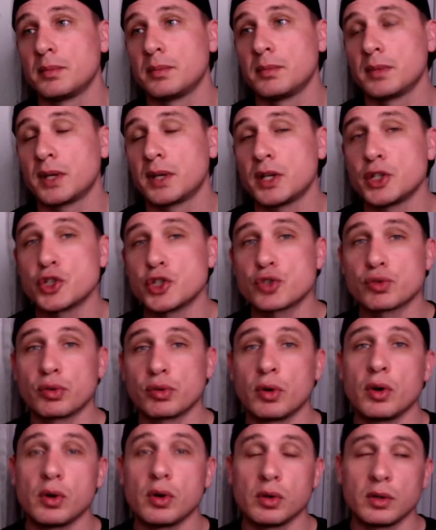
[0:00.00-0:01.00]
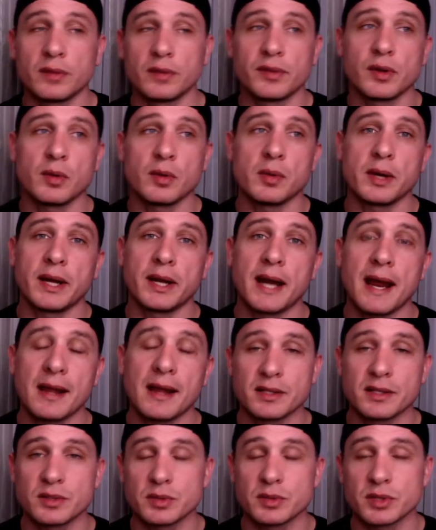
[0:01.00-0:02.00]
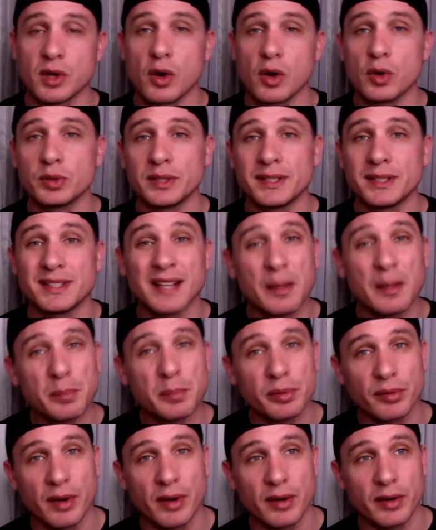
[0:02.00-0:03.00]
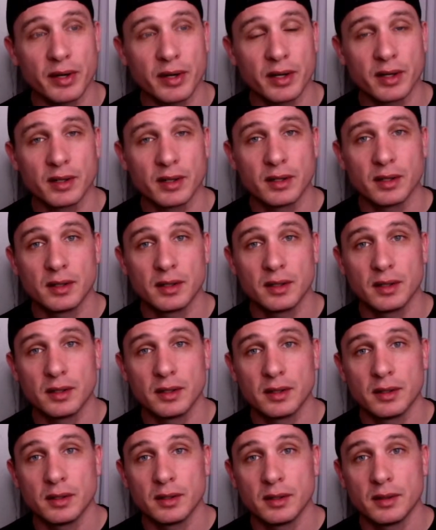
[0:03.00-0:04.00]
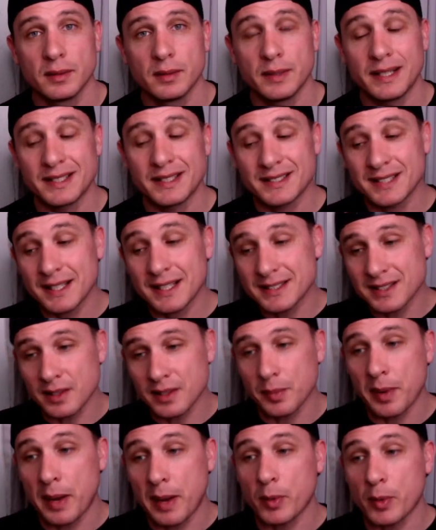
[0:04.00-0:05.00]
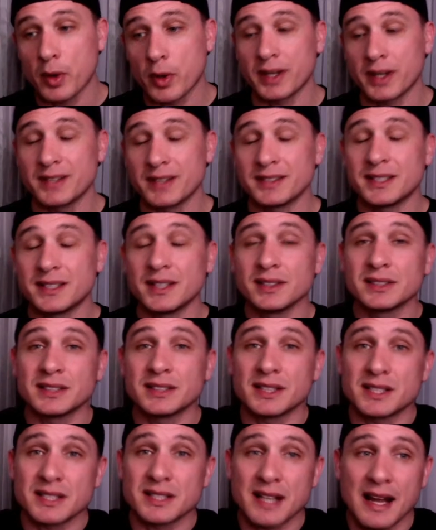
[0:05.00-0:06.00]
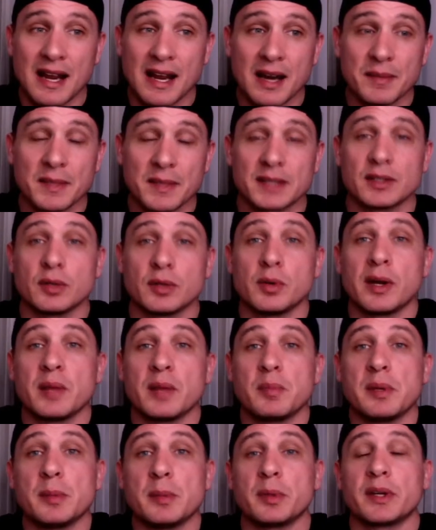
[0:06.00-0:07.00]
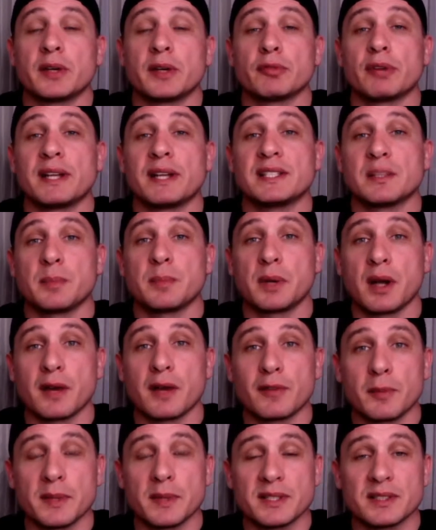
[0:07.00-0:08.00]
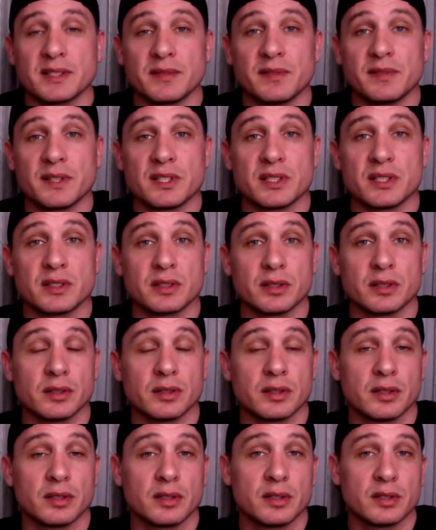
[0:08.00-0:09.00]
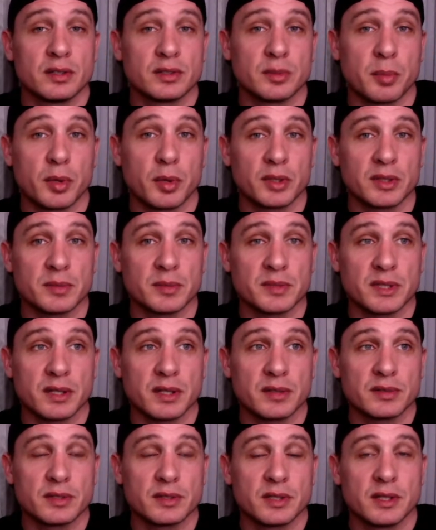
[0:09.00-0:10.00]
control of the Hawaiian Islands was only temporary. And it says in the paperwork, until such time that the Hawaiian people can raise up a government sufficient to support themselves.